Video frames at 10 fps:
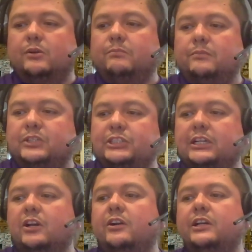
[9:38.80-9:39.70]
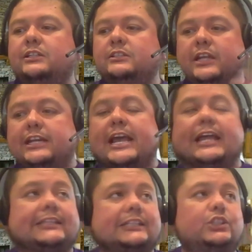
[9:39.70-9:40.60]
machine learning, and
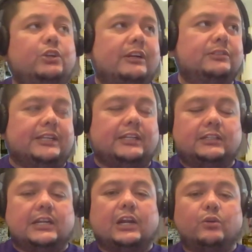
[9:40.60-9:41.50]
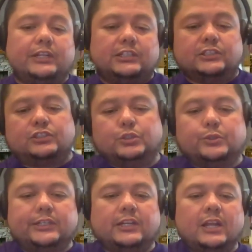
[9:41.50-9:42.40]
add that to your resume. Not only just do
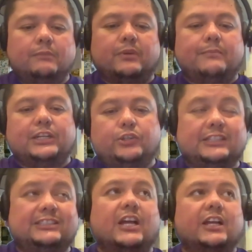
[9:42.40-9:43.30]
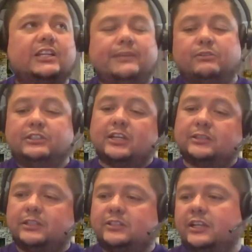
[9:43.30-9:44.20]
it, but make sure it's documented. We talked
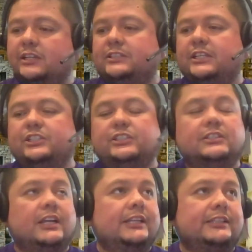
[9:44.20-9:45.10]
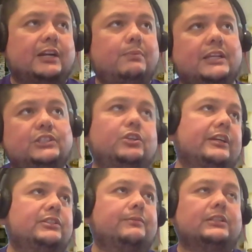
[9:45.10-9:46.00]
about documentation. That applies to your
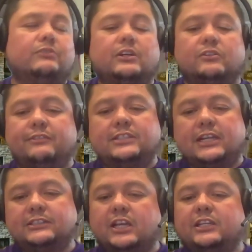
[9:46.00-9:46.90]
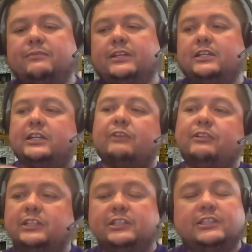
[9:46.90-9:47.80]
resume as well. If it's not documented and
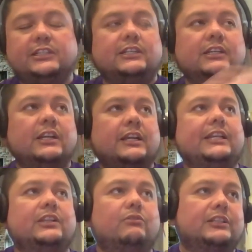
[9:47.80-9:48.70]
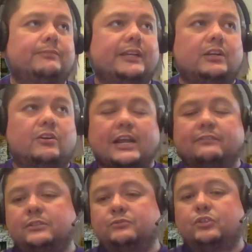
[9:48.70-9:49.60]
everything you did in the resume or have
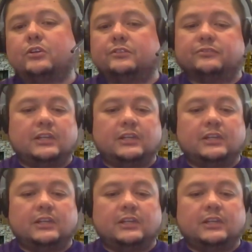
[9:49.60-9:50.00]
some sort of,